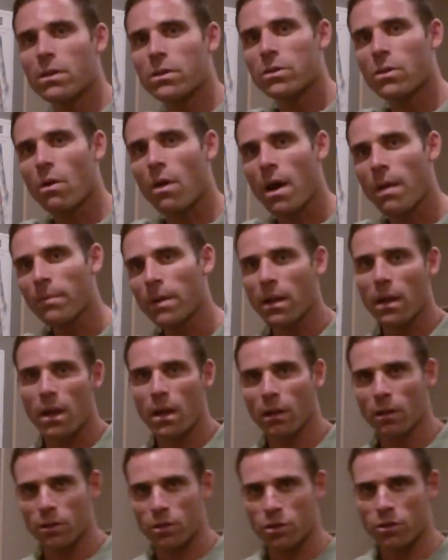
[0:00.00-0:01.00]
So I'm going to
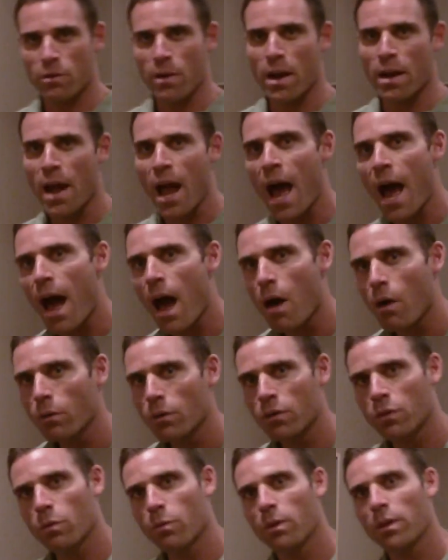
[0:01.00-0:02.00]
illustrate
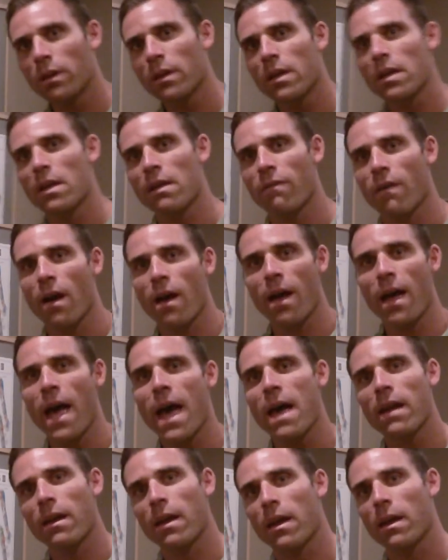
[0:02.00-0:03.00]
how to relieve a
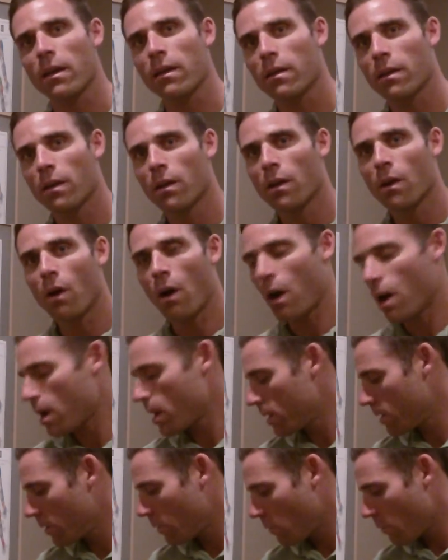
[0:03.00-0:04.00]
headache
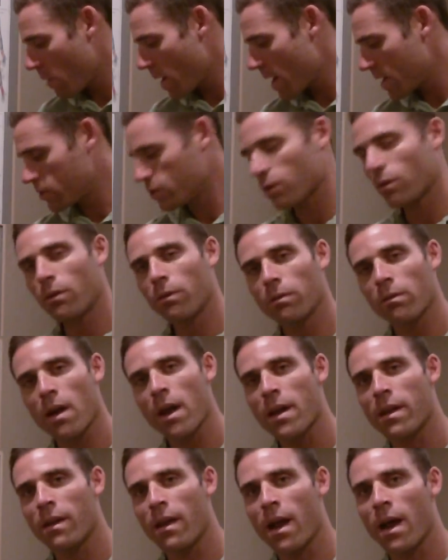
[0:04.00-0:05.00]
on Rachel
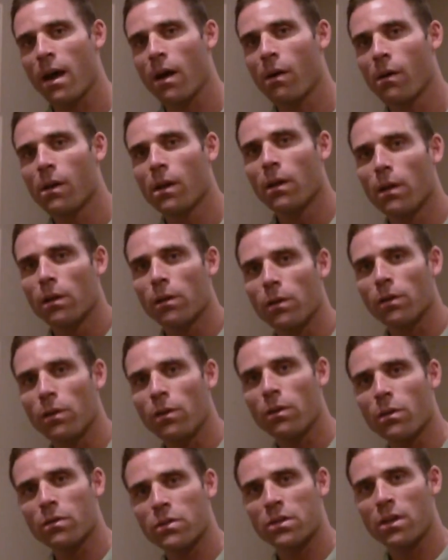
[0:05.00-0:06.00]
right now
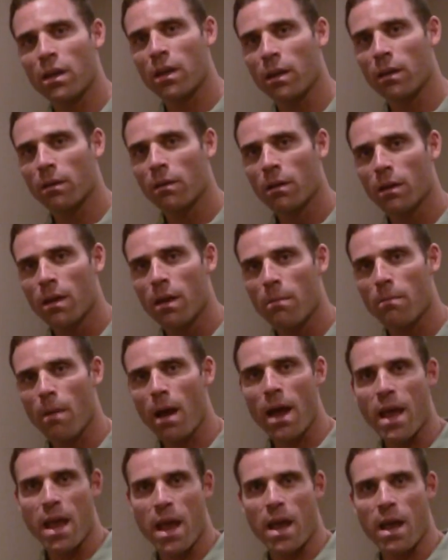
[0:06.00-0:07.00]
using
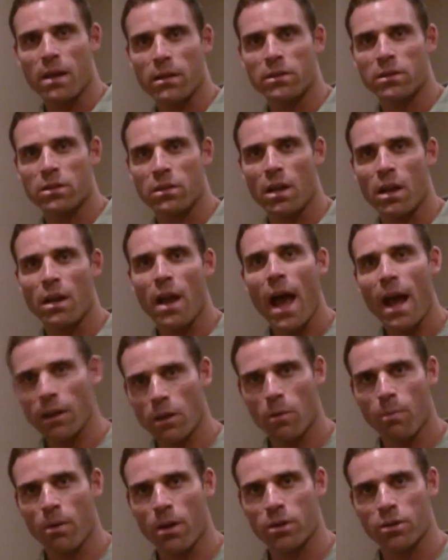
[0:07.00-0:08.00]
my hands in
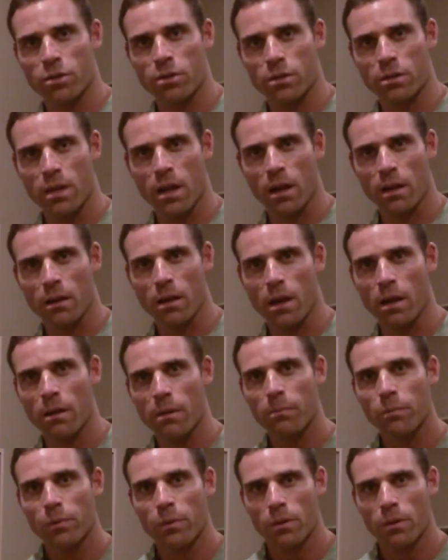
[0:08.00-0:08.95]
acupressure technique.